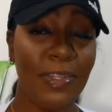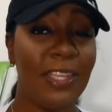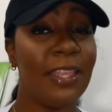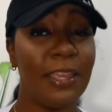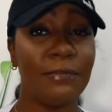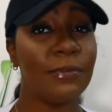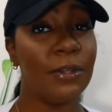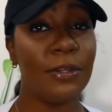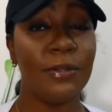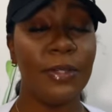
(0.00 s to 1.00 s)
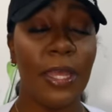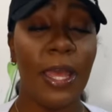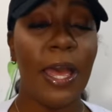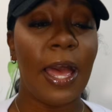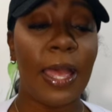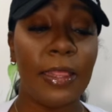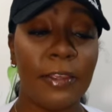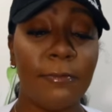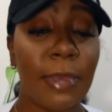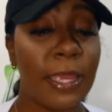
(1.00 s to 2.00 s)
Like for real. I
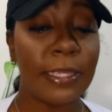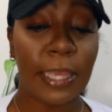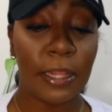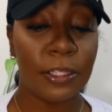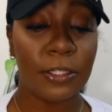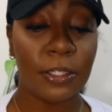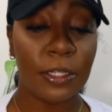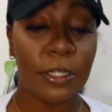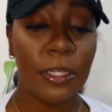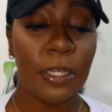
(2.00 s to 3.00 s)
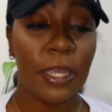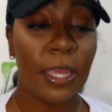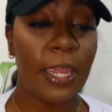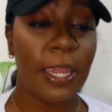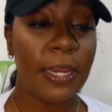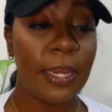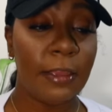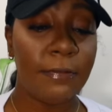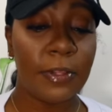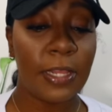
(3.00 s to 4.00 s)
live by a calendar and
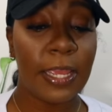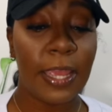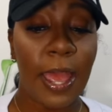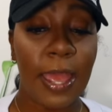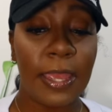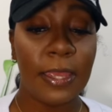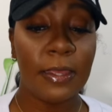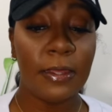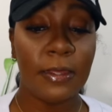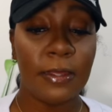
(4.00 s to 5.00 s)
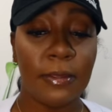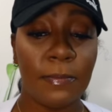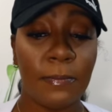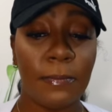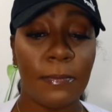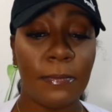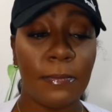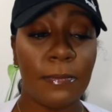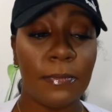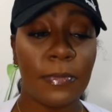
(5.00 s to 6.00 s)
I feel like I
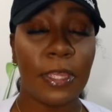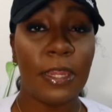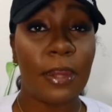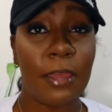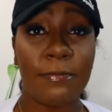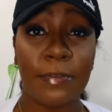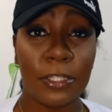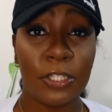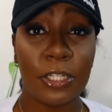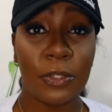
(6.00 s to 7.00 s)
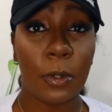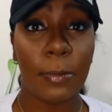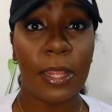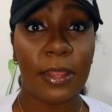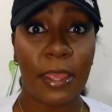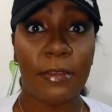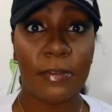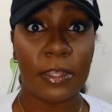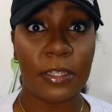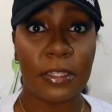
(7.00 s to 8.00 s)
cannot function or my life
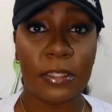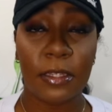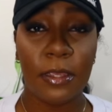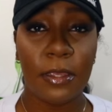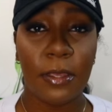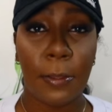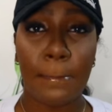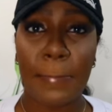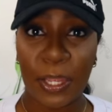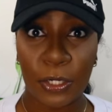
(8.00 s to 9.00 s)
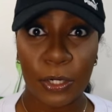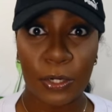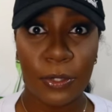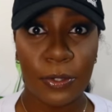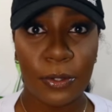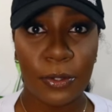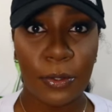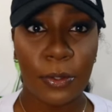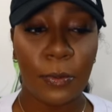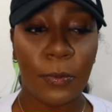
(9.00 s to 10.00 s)
is better
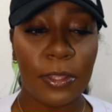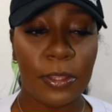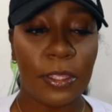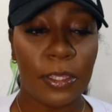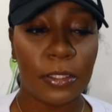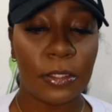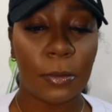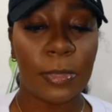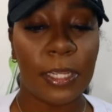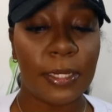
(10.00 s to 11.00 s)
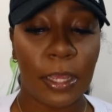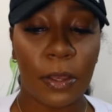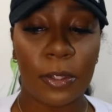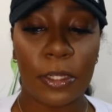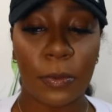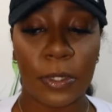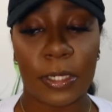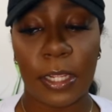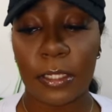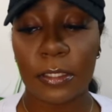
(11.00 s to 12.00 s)
when things are planned out and
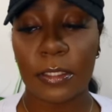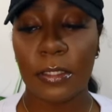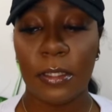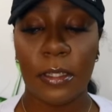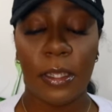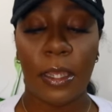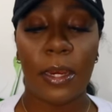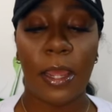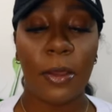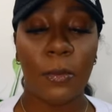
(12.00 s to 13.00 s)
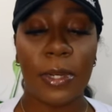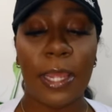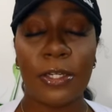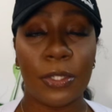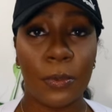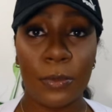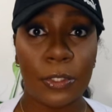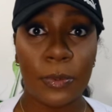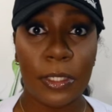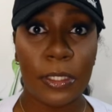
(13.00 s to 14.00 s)
organized. And I when I don't
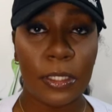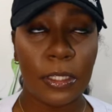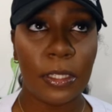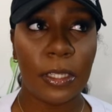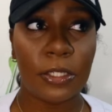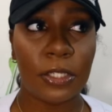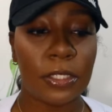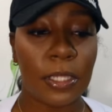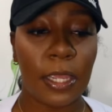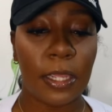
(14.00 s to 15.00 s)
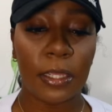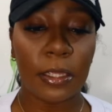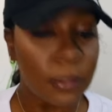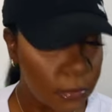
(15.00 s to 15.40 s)
do it, it's just like